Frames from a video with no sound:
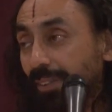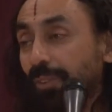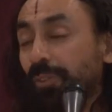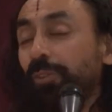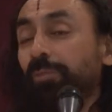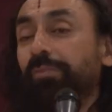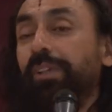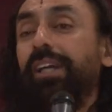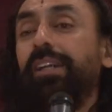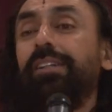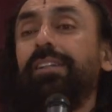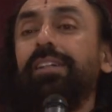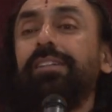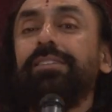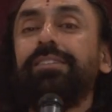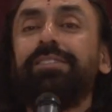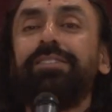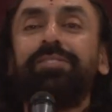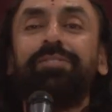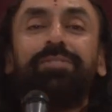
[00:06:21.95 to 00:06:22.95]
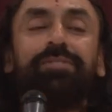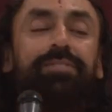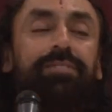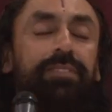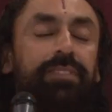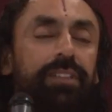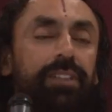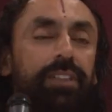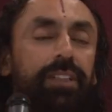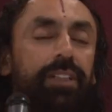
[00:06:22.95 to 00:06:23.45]
Who made this?"
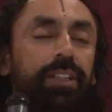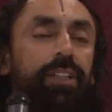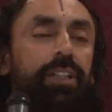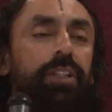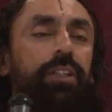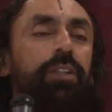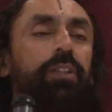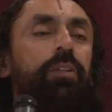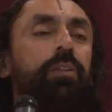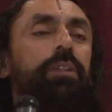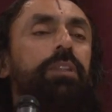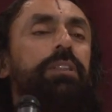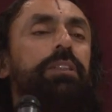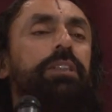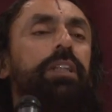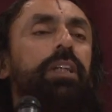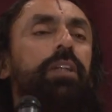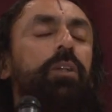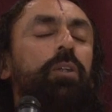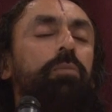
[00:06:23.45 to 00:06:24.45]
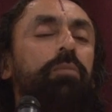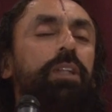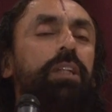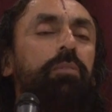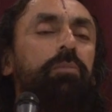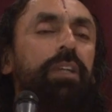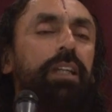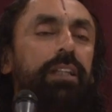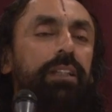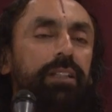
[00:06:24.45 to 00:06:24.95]
Newton said,
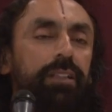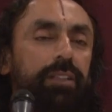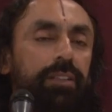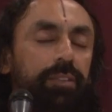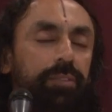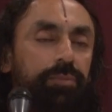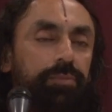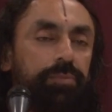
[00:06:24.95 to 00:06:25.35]
"Nobody made it."